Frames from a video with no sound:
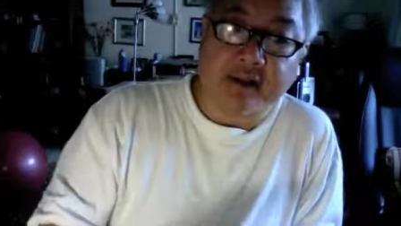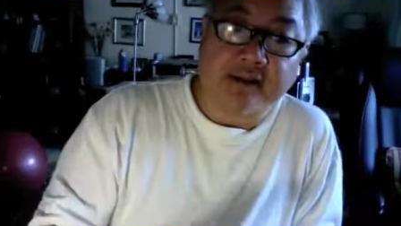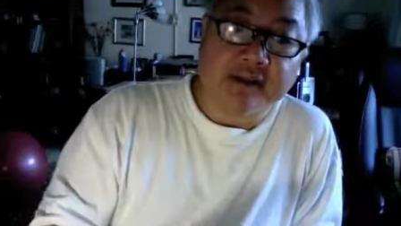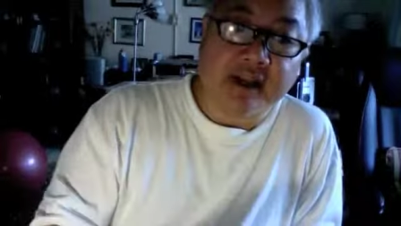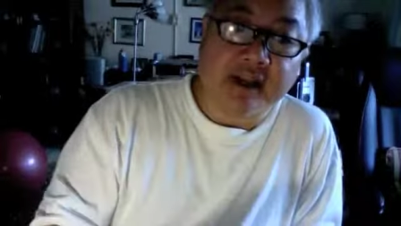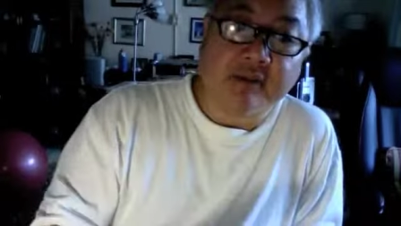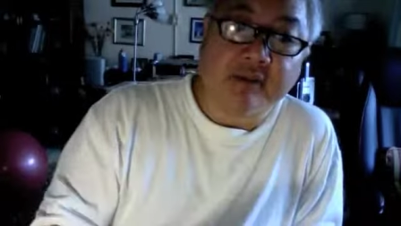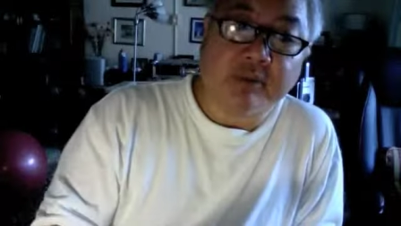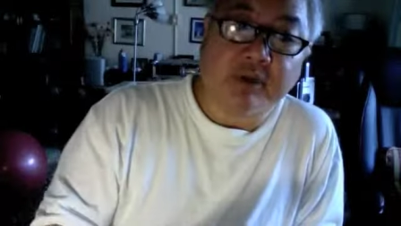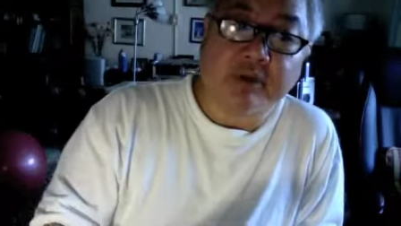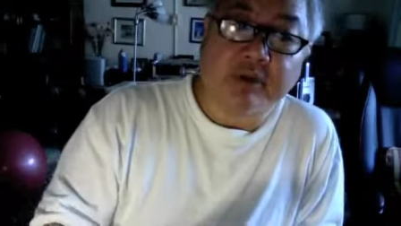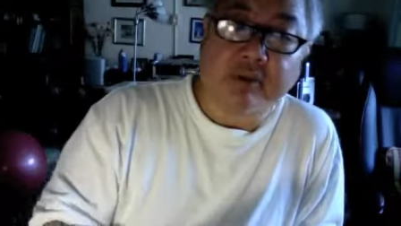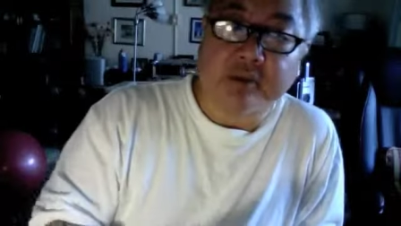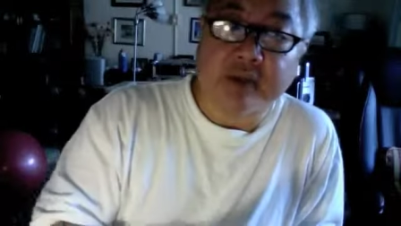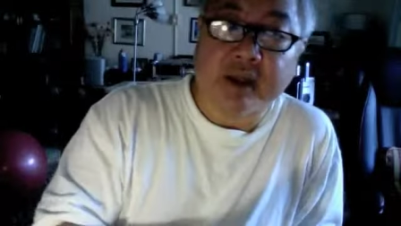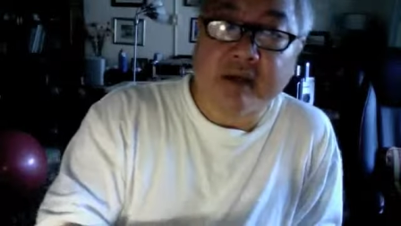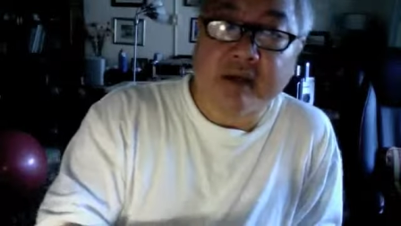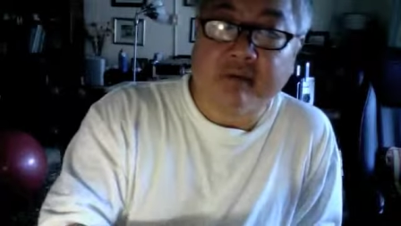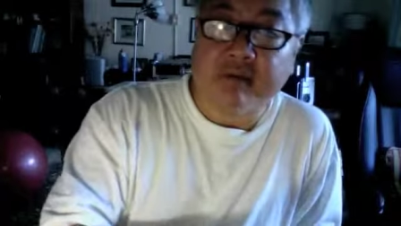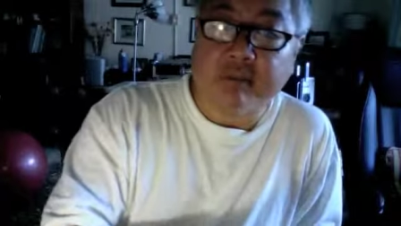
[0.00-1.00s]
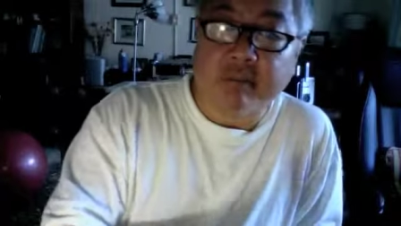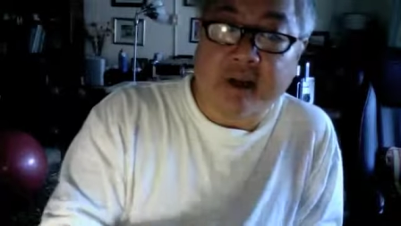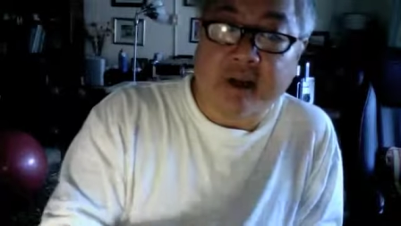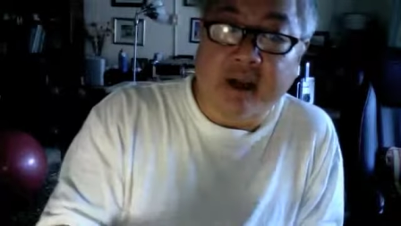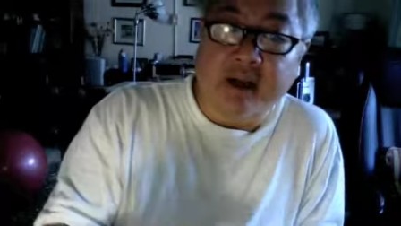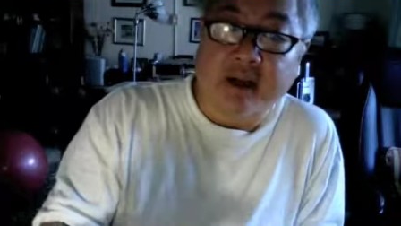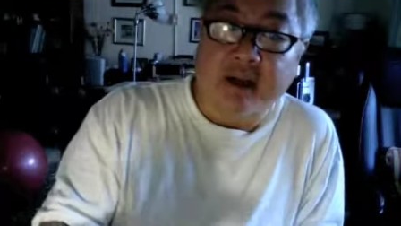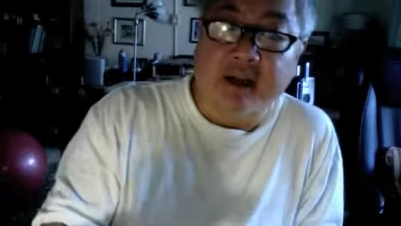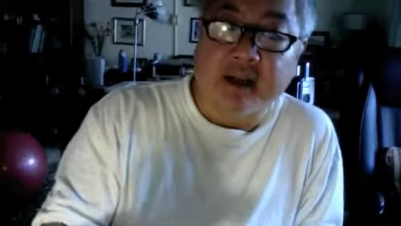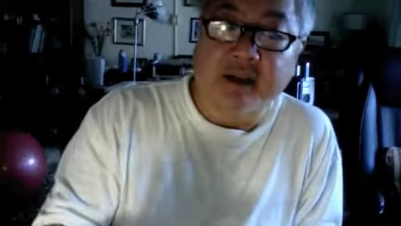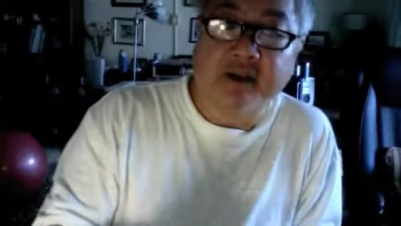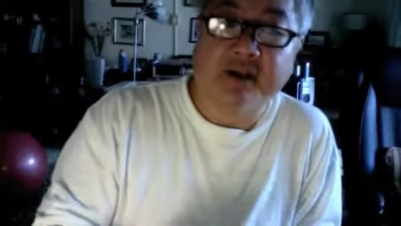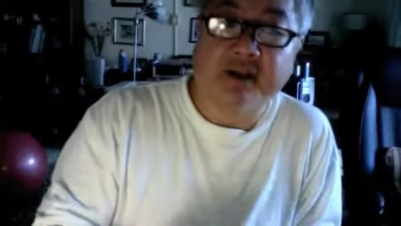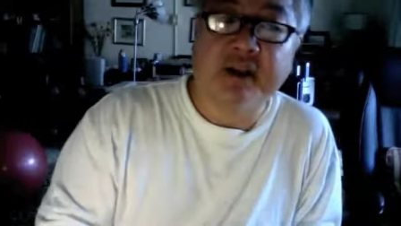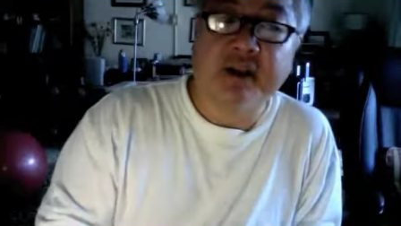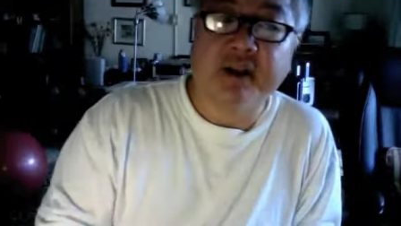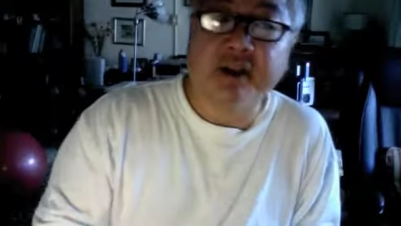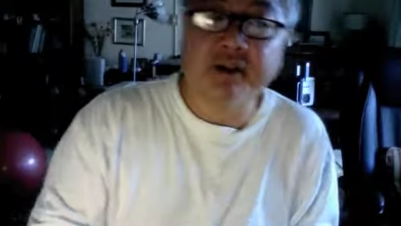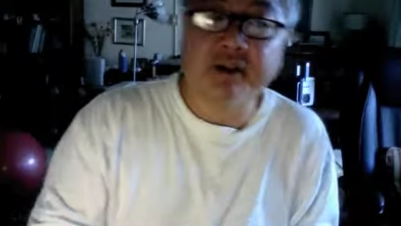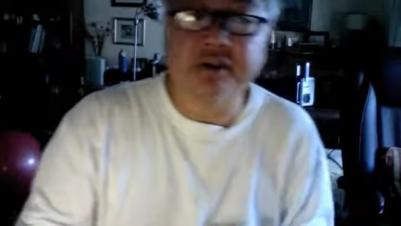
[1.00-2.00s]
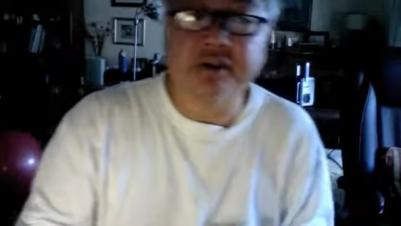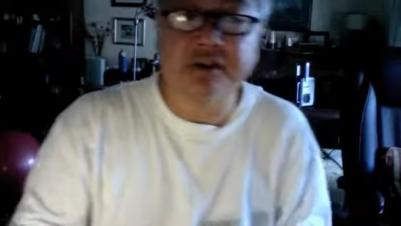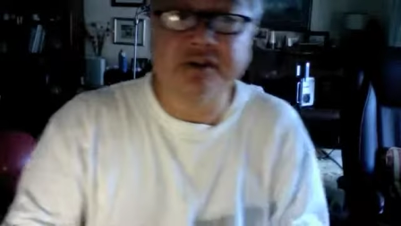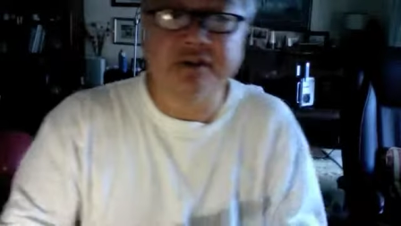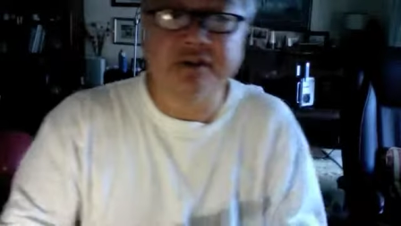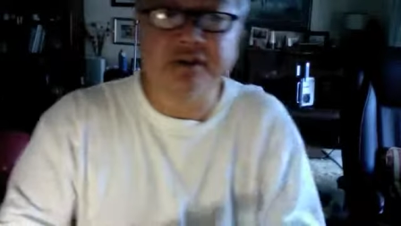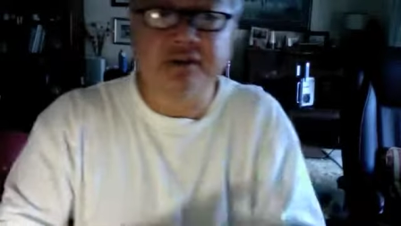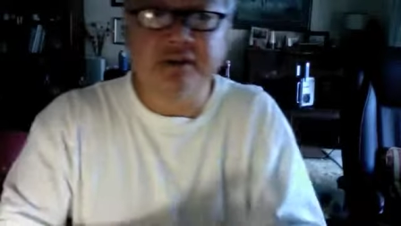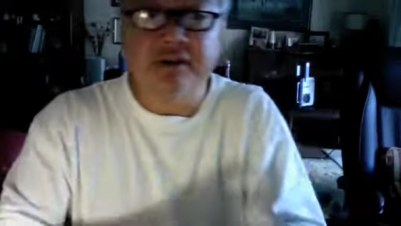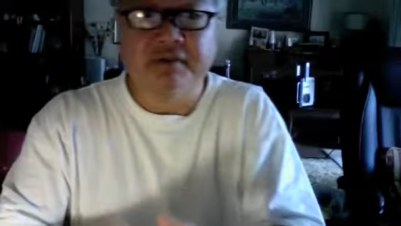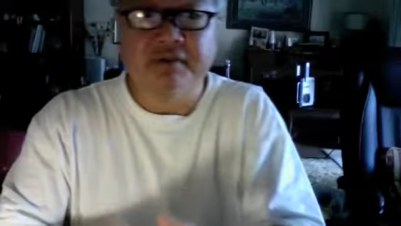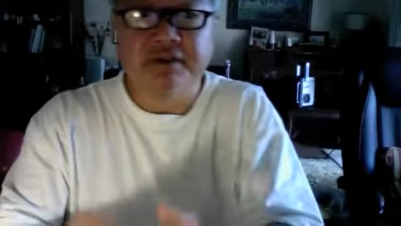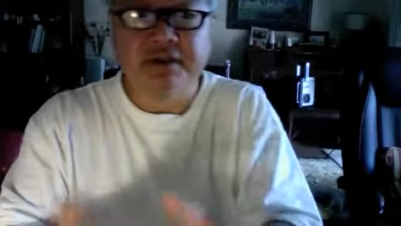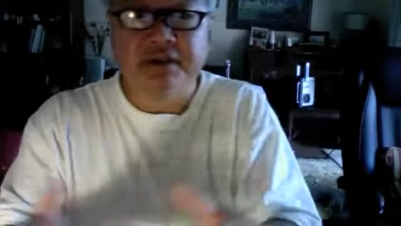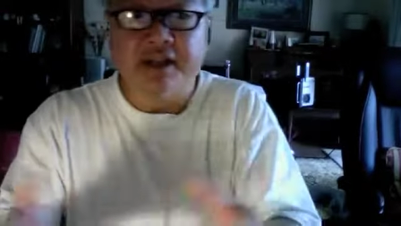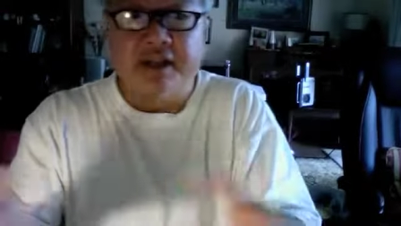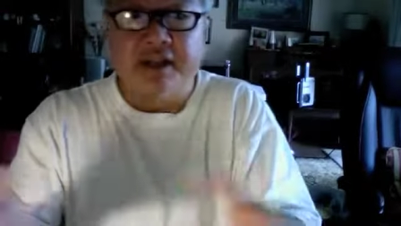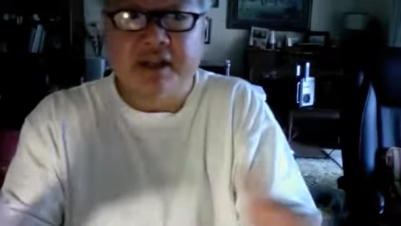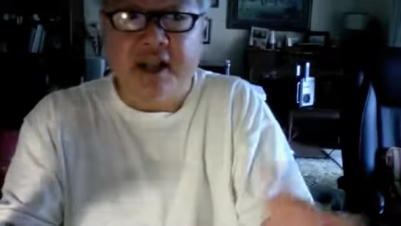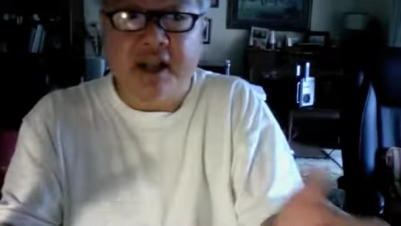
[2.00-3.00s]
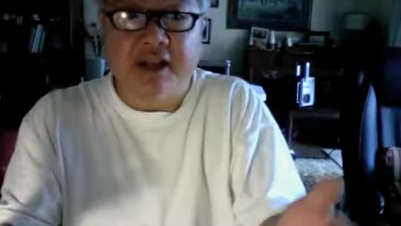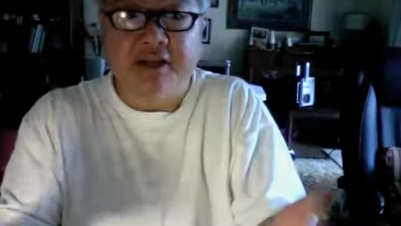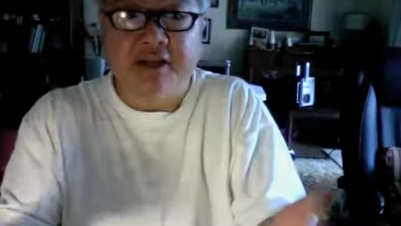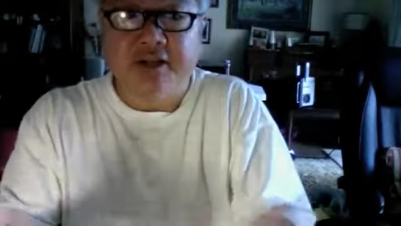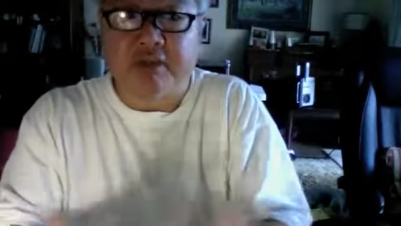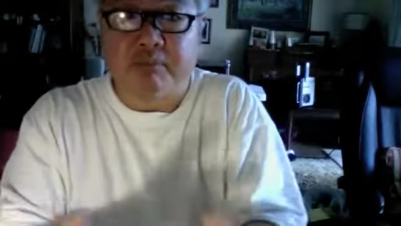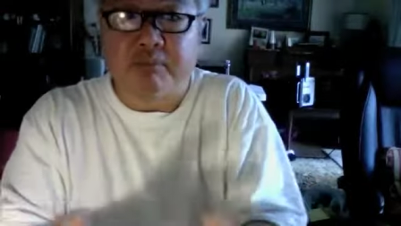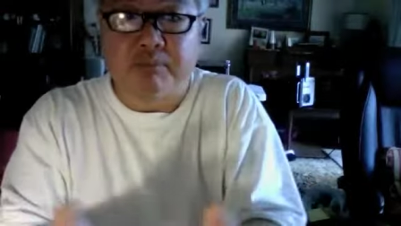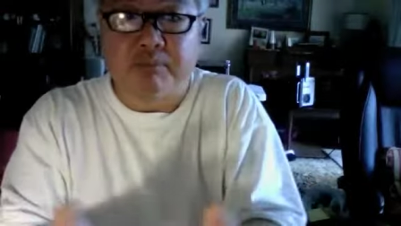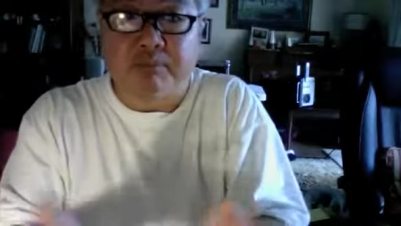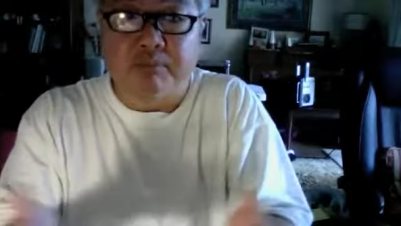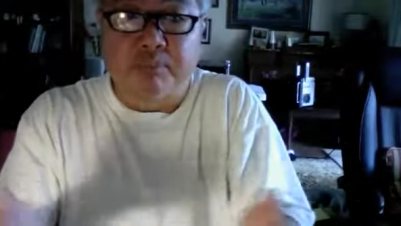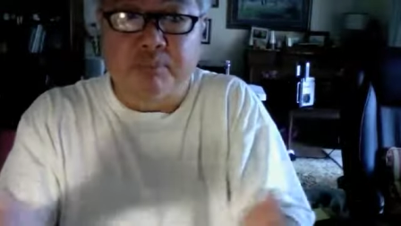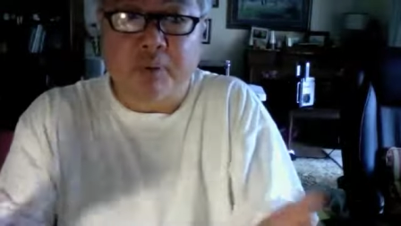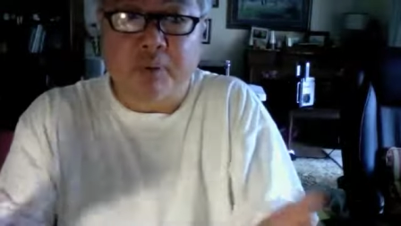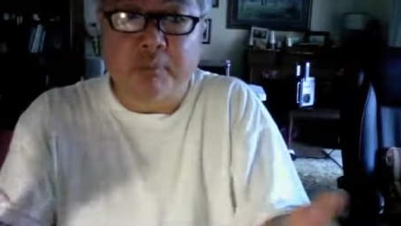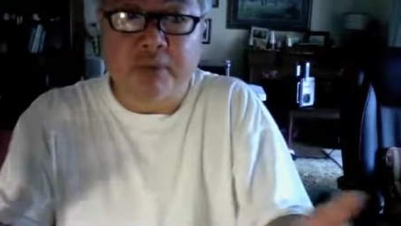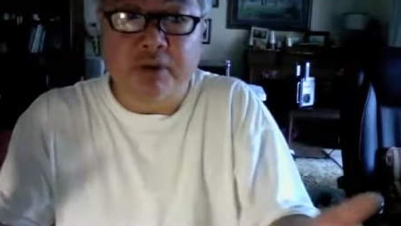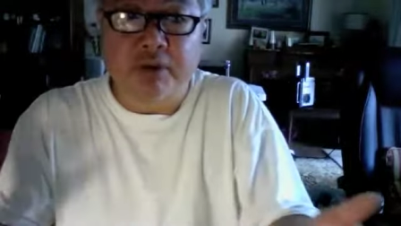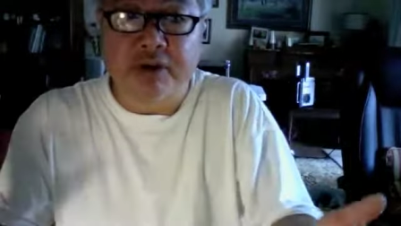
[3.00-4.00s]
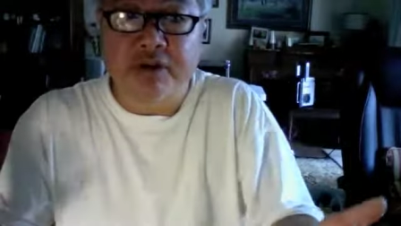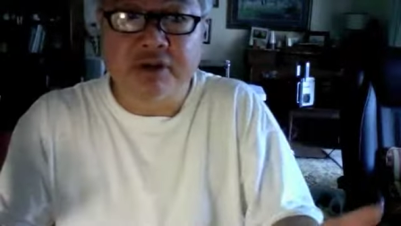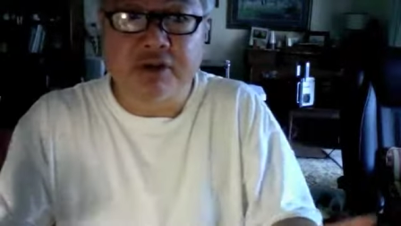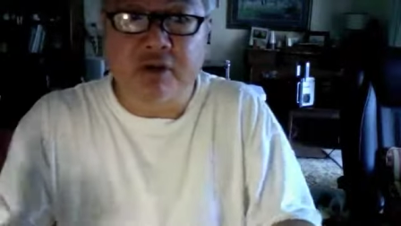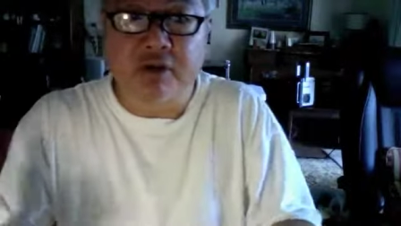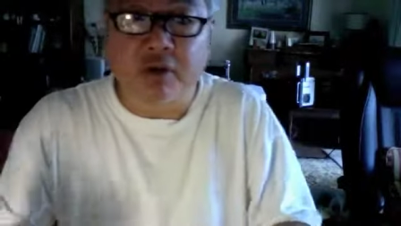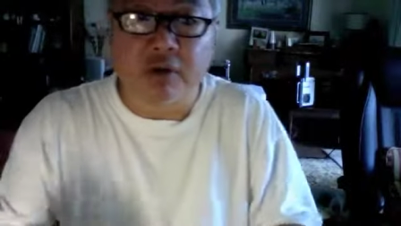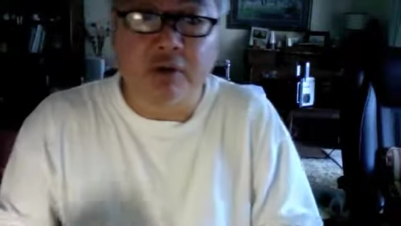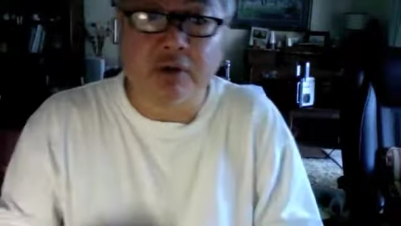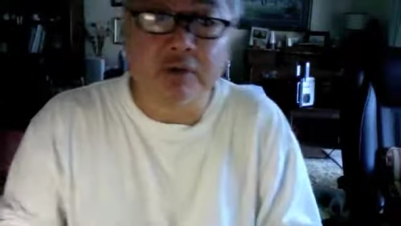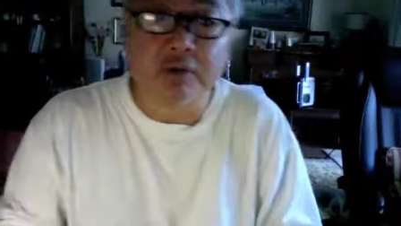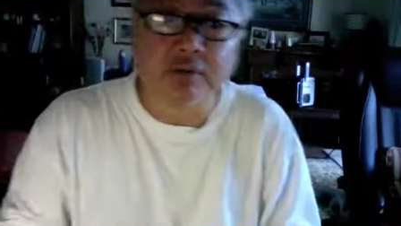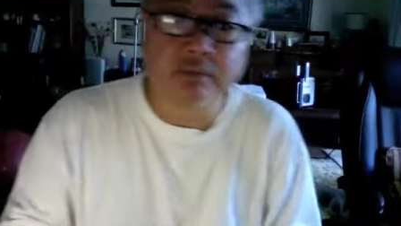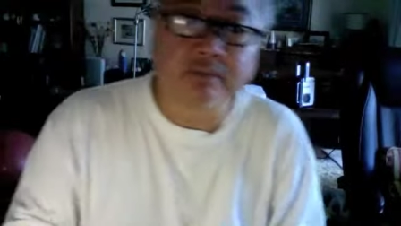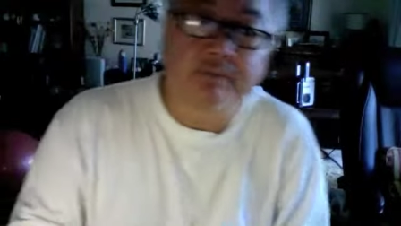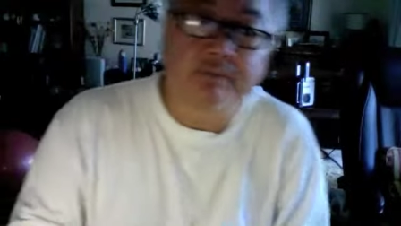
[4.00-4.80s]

table will have a black light underneath, just gives it a nice purplish glow.